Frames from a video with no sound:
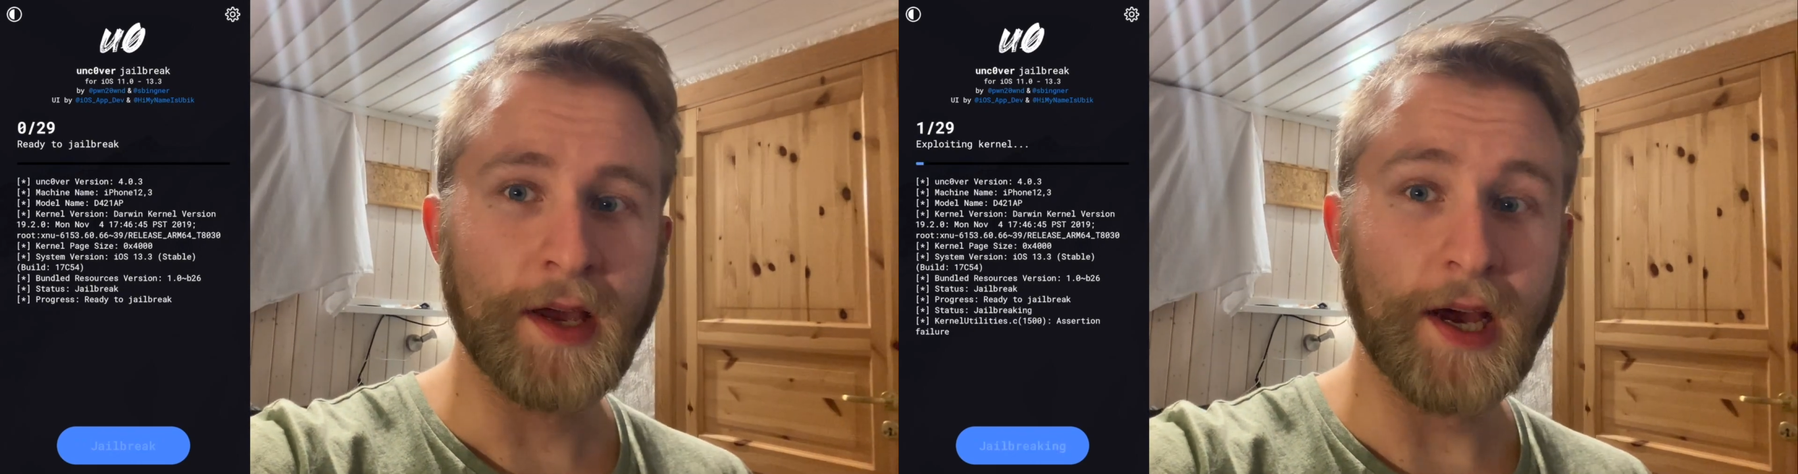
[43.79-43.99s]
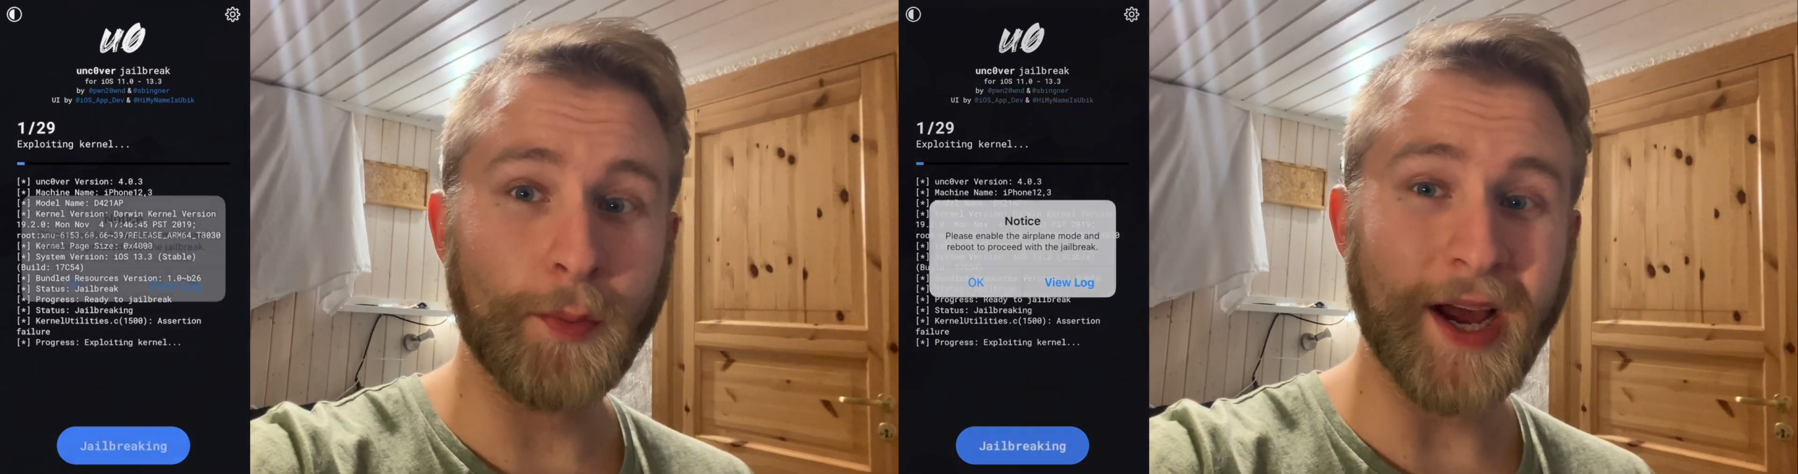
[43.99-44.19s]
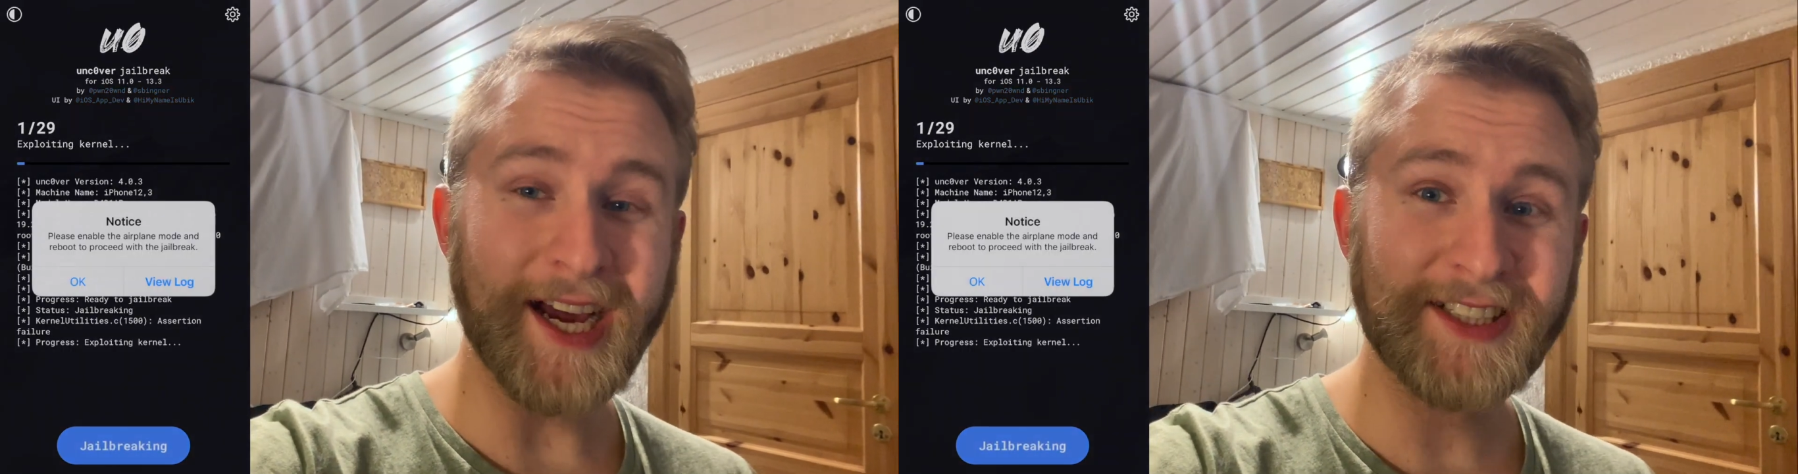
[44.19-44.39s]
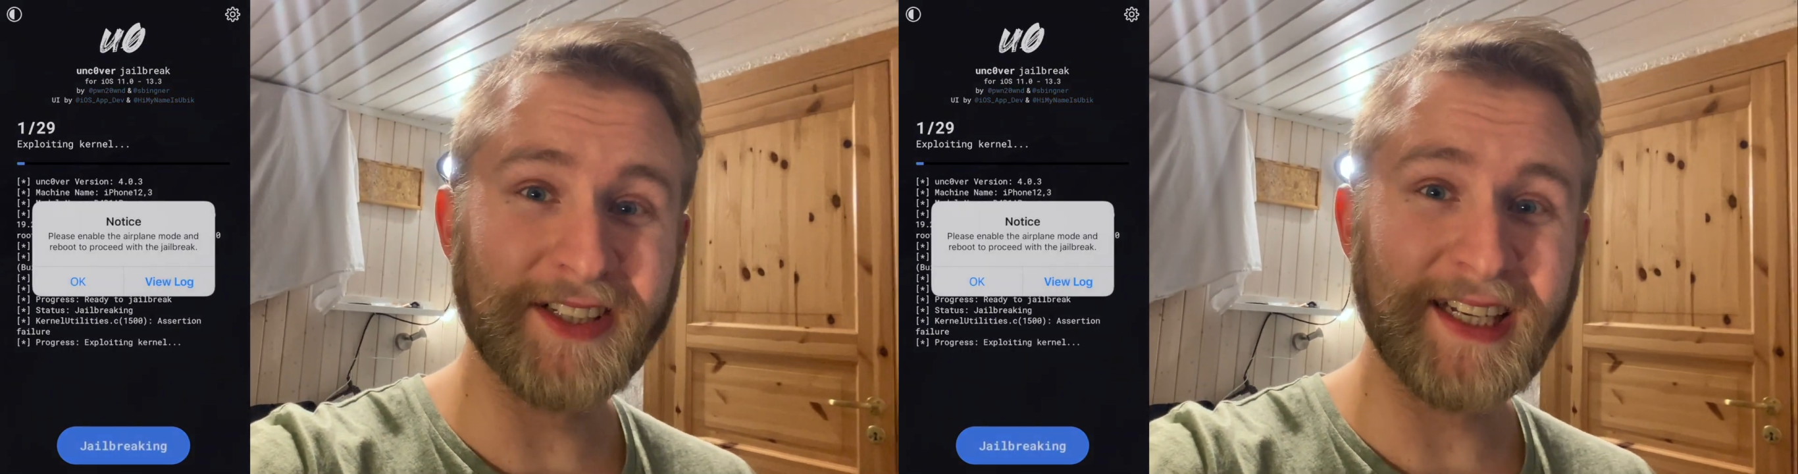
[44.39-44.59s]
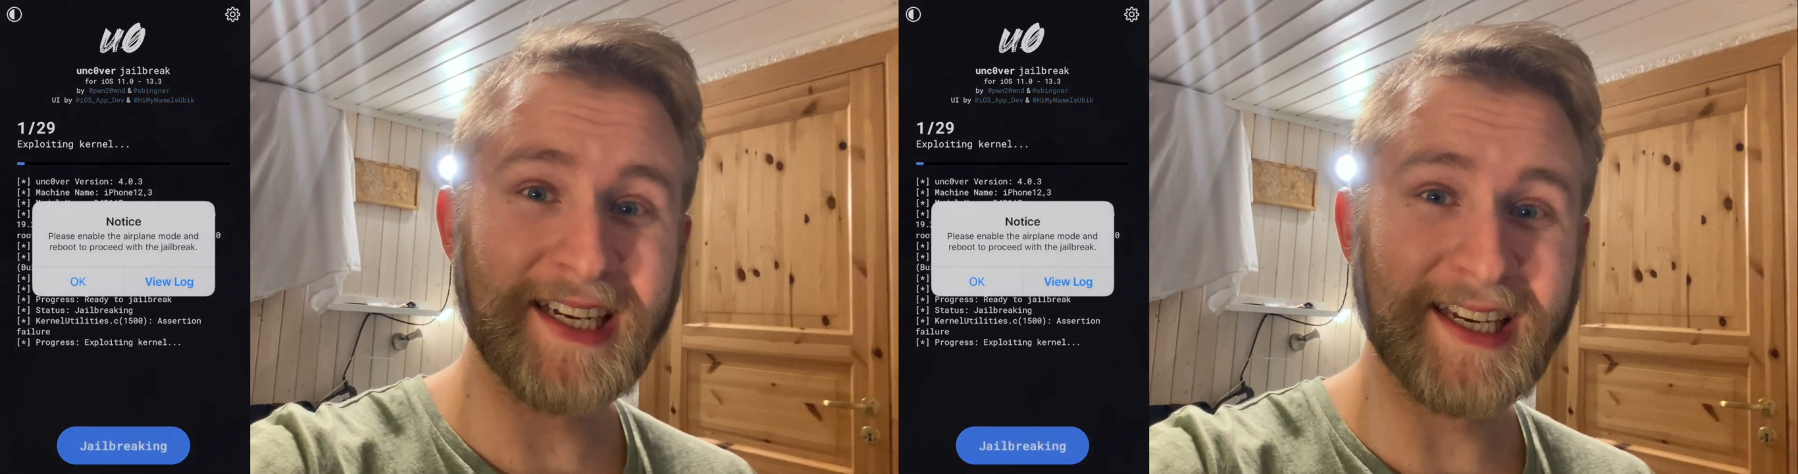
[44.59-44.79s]
and we
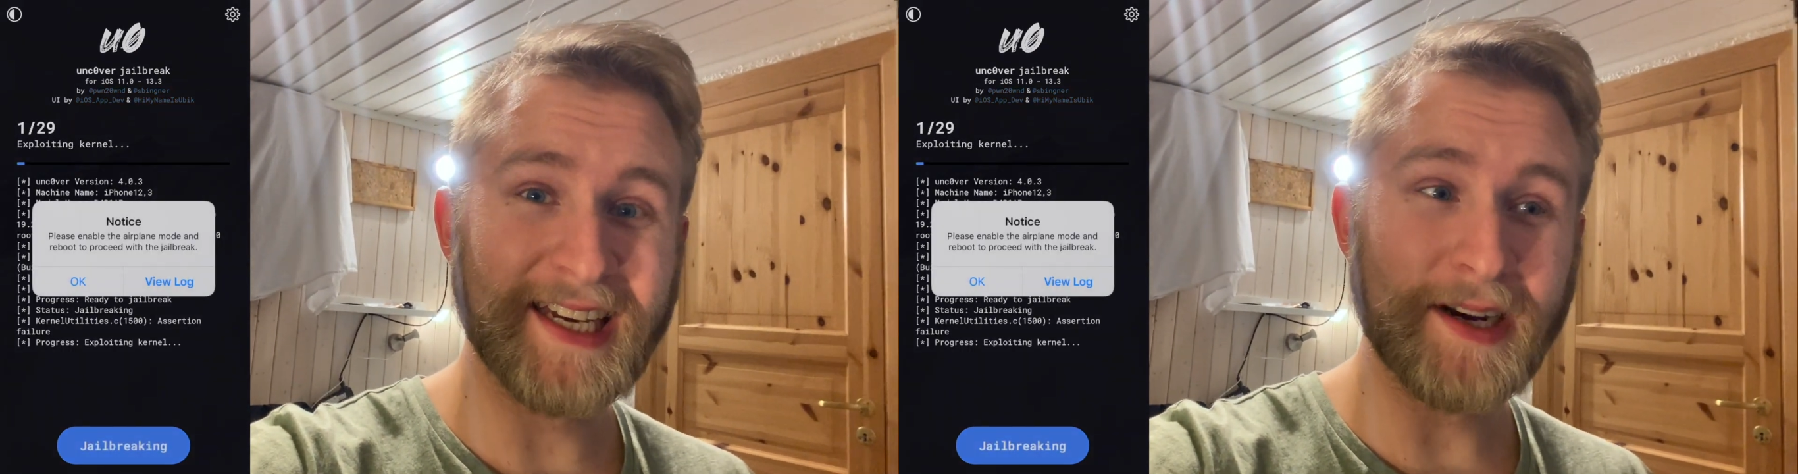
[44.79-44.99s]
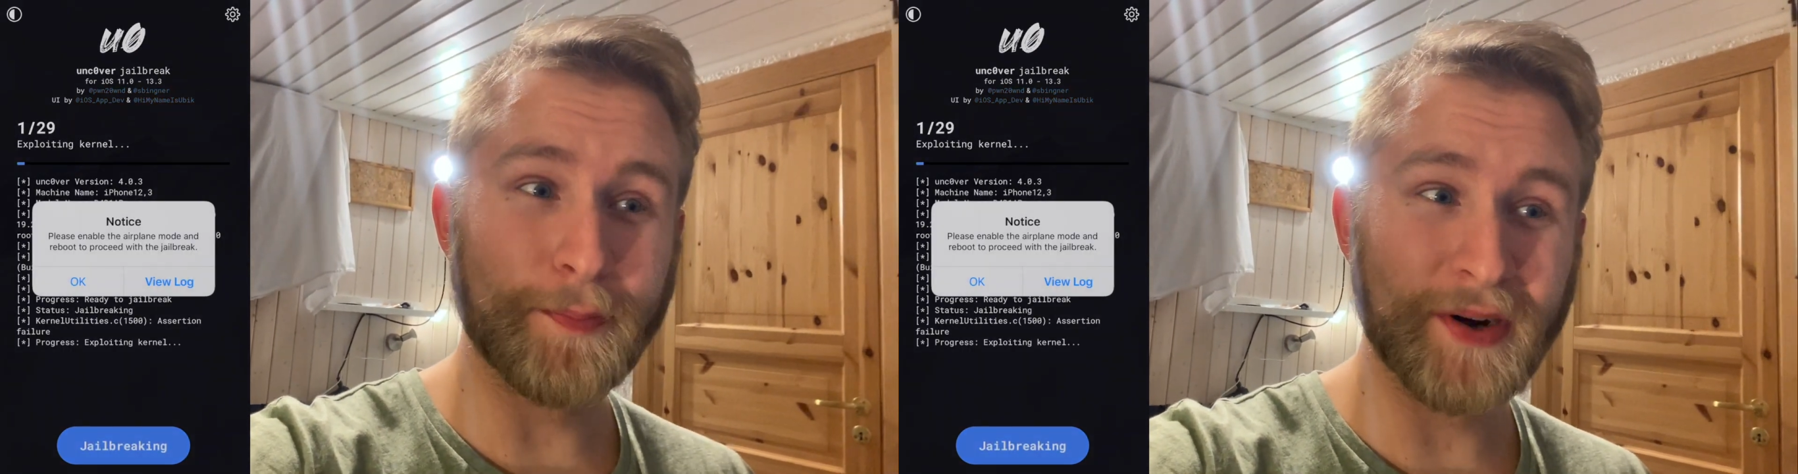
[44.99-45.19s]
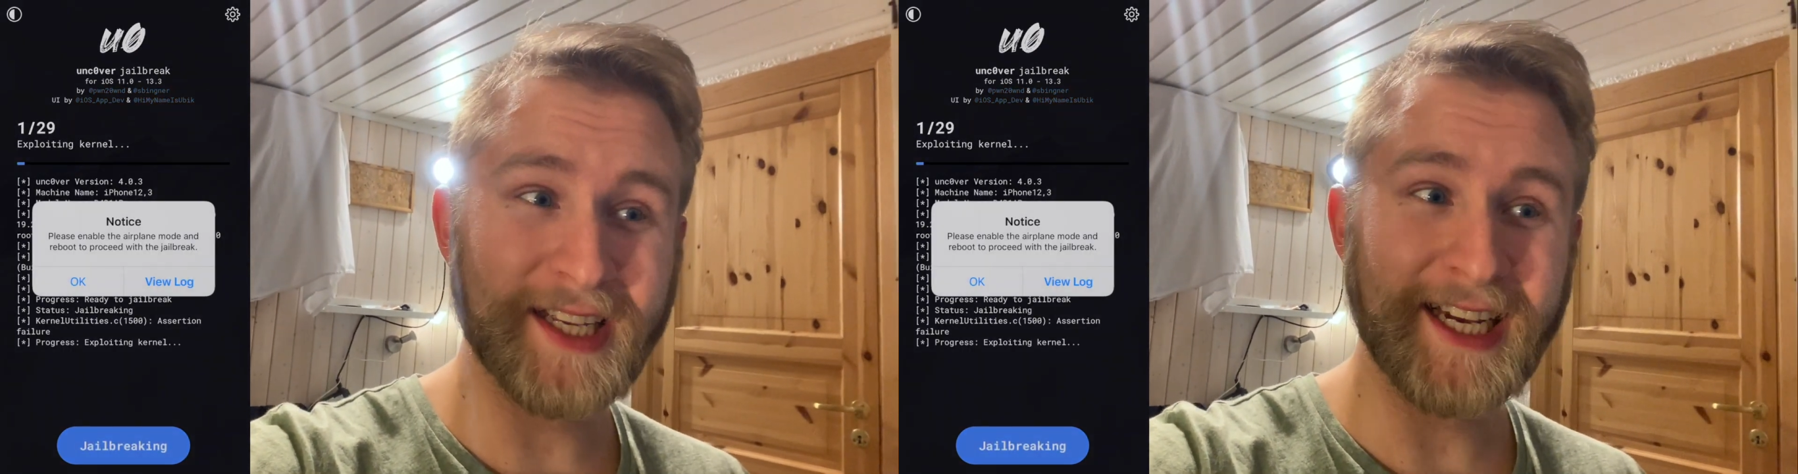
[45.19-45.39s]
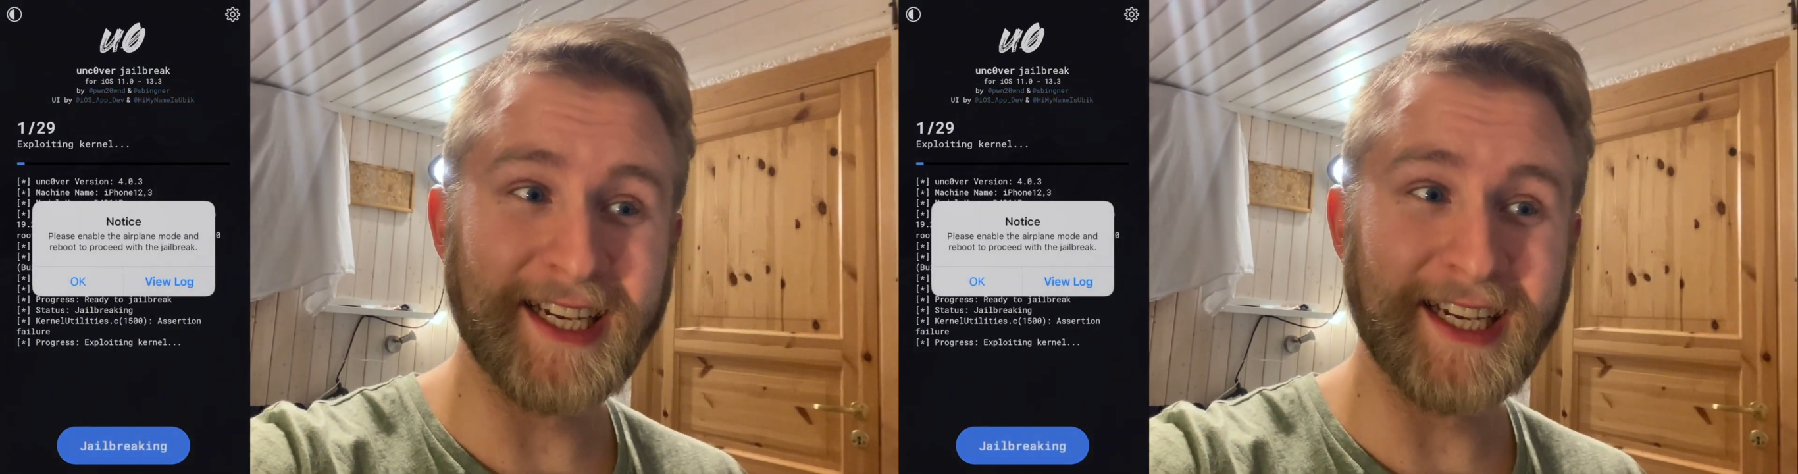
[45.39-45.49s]
actually get a pretty